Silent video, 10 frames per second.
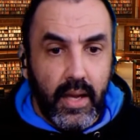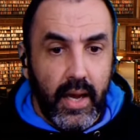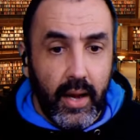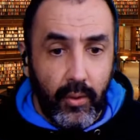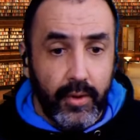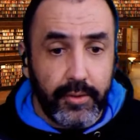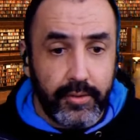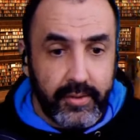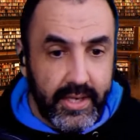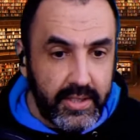
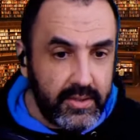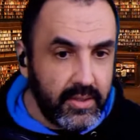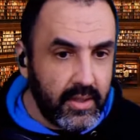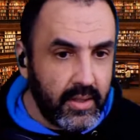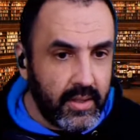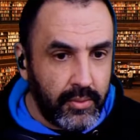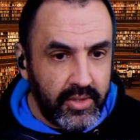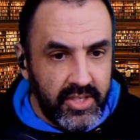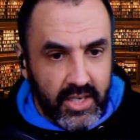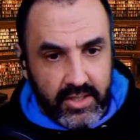100 days
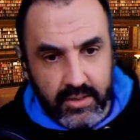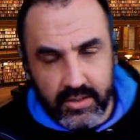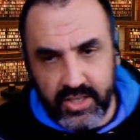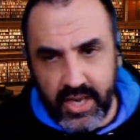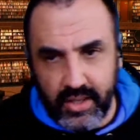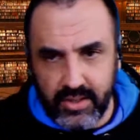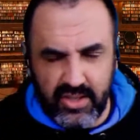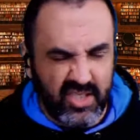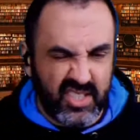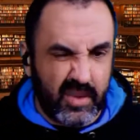rejection
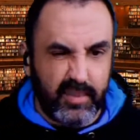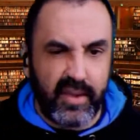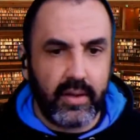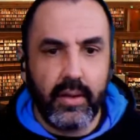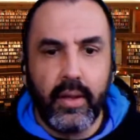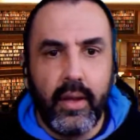challenge or something,